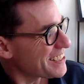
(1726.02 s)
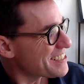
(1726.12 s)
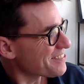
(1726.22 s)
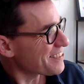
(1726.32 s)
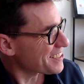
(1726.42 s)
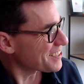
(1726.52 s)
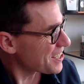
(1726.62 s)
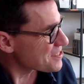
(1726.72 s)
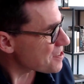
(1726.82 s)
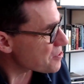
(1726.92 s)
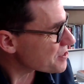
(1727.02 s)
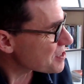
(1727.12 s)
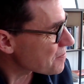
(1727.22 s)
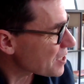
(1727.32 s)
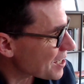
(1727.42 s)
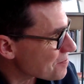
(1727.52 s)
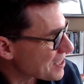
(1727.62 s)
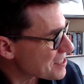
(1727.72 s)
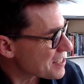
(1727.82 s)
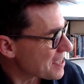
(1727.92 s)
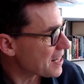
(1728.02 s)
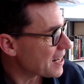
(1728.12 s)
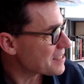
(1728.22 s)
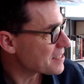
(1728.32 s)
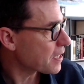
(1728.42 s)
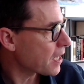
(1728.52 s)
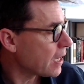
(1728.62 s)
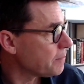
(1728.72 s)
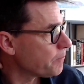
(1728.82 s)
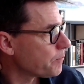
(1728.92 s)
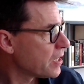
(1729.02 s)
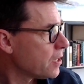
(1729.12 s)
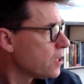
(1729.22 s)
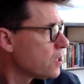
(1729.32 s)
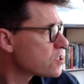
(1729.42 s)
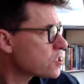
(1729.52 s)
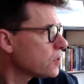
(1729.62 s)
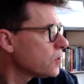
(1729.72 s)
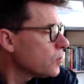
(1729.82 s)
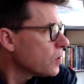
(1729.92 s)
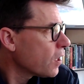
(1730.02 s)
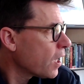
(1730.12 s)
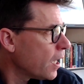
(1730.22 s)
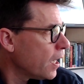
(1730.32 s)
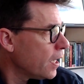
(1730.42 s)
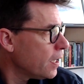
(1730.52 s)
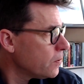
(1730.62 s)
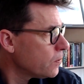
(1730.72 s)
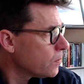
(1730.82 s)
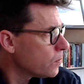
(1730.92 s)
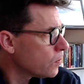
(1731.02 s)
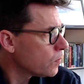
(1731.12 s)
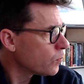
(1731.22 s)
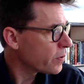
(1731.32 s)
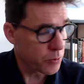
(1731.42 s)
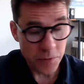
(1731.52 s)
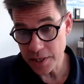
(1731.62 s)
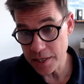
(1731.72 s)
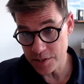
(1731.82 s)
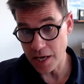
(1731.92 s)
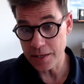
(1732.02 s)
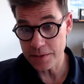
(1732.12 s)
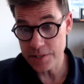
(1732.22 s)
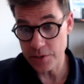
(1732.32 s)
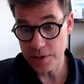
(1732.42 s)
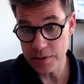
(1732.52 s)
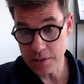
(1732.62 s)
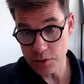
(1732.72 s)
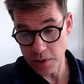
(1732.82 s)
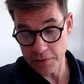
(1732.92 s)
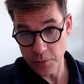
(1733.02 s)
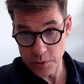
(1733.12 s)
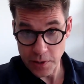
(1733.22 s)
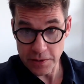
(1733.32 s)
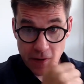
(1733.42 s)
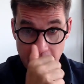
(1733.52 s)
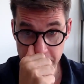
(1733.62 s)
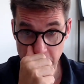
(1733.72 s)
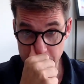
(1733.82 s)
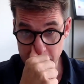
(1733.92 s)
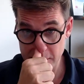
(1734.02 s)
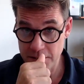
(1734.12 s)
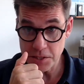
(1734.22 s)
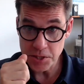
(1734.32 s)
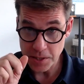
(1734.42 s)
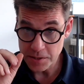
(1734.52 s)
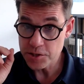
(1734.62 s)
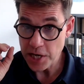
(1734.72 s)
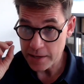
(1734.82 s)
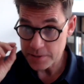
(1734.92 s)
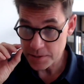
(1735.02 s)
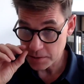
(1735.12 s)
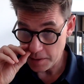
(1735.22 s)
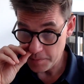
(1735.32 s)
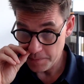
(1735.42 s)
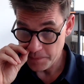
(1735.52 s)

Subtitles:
I did recognize that there was something I'd meant to say that I didn't. So we have a really exciting series in 24-25 called the Indigenous Jazz Club.